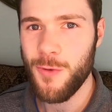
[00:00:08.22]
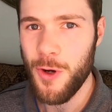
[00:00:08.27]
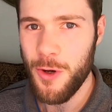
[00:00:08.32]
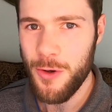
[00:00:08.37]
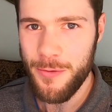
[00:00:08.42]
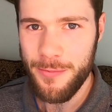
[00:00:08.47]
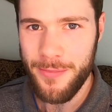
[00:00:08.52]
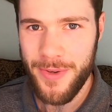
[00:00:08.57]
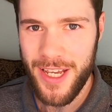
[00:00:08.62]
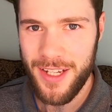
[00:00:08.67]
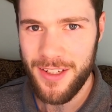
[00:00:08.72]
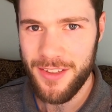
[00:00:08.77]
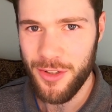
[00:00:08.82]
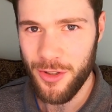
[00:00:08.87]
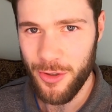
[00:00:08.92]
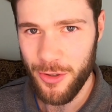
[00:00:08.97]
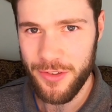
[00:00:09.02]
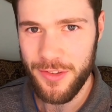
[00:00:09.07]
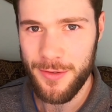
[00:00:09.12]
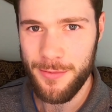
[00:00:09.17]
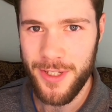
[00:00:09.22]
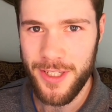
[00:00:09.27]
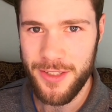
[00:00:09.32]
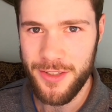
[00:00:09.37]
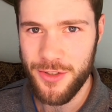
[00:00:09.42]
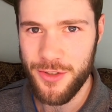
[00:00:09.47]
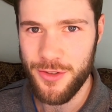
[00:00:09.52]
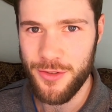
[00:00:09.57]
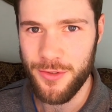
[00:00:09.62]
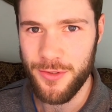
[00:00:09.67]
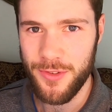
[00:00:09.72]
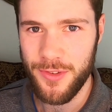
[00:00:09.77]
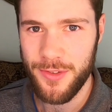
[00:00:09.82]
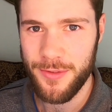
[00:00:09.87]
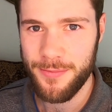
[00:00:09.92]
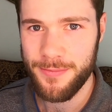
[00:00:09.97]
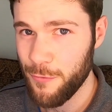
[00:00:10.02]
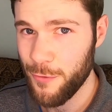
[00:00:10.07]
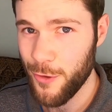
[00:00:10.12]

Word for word: Welcome back to Aussie Med Tutes.